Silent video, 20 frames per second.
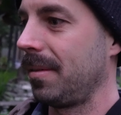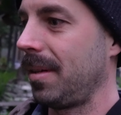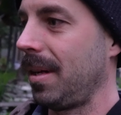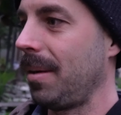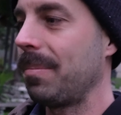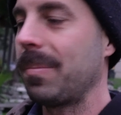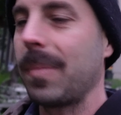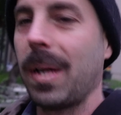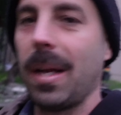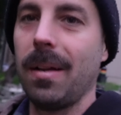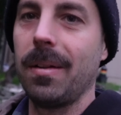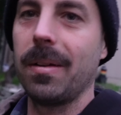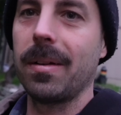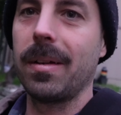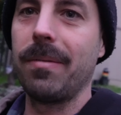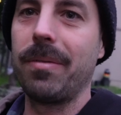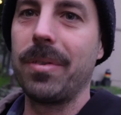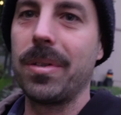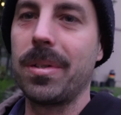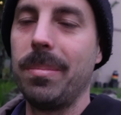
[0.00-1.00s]
I'm kind of
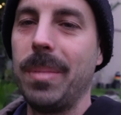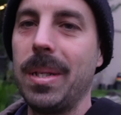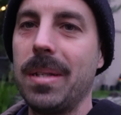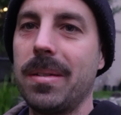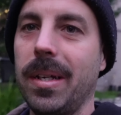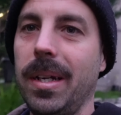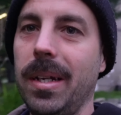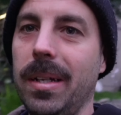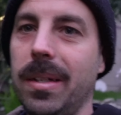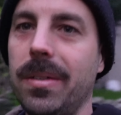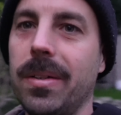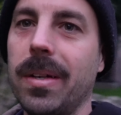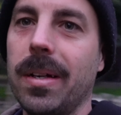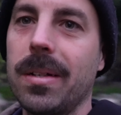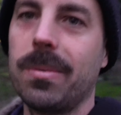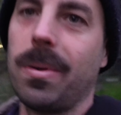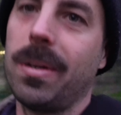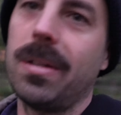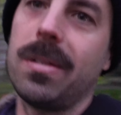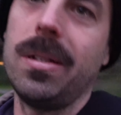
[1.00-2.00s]
looking for some insight. Do you
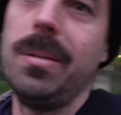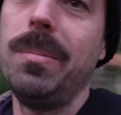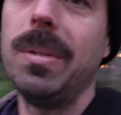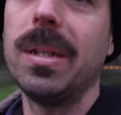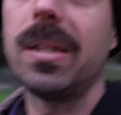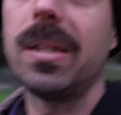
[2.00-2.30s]
guys want to see me